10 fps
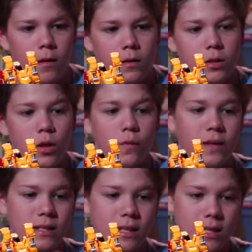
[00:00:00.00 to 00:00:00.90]
so
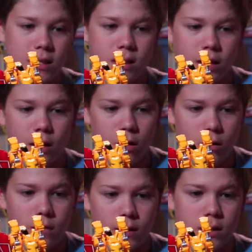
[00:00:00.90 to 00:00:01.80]
this is here.
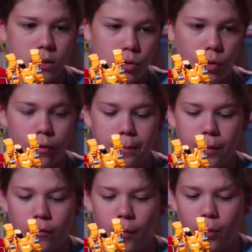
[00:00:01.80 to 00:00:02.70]
This is Zord
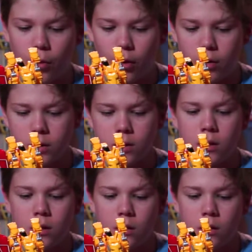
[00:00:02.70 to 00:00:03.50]
Builder ports.